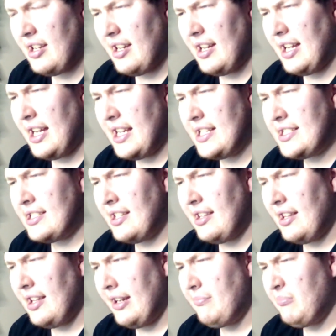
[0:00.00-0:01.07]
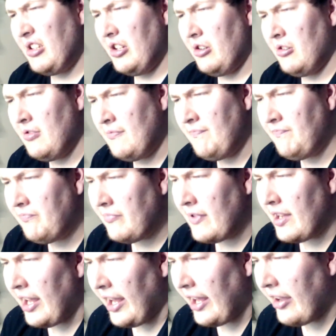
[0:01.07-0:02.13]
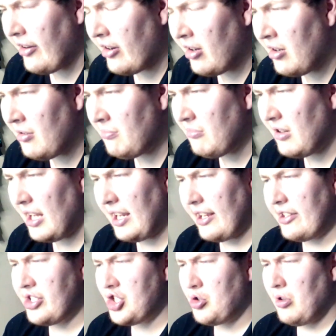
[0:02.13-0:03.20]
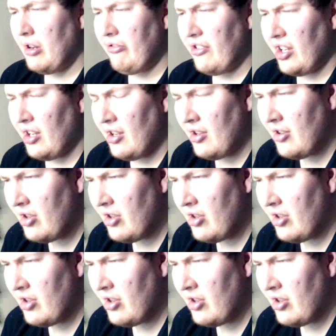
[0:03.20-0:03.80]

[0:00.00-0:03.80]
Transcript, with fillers: Eyes, light blue. Hair, black and scruffy.